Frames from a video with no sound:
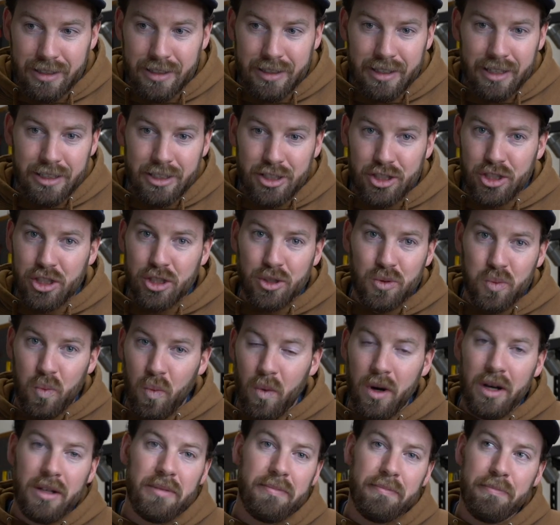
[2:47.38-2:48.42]
this is just
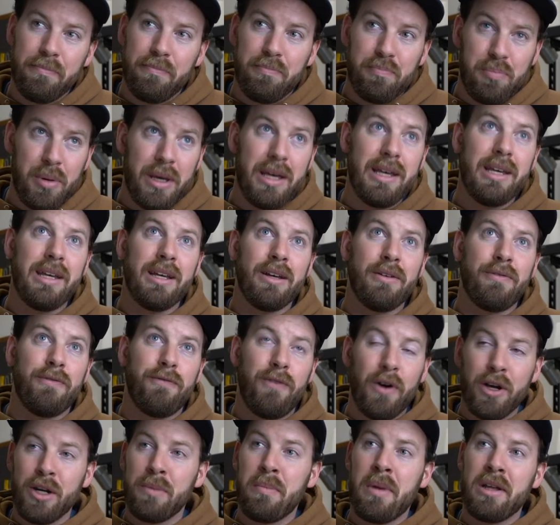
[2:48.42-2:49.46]
one big
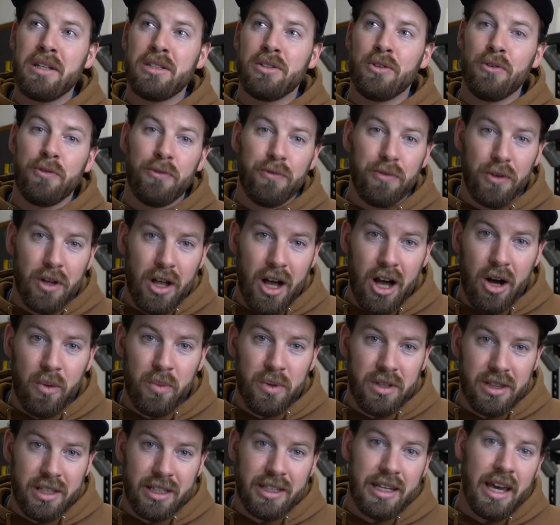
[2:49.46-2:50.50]
fundamental flaw
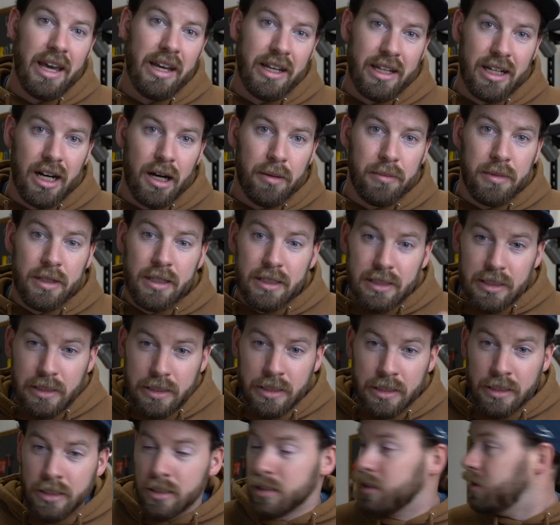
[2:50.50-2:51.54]
with the K-cup.
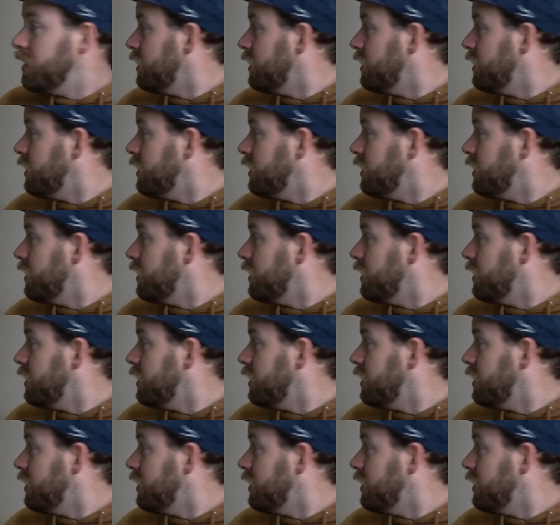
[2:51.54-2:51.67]
Ugh.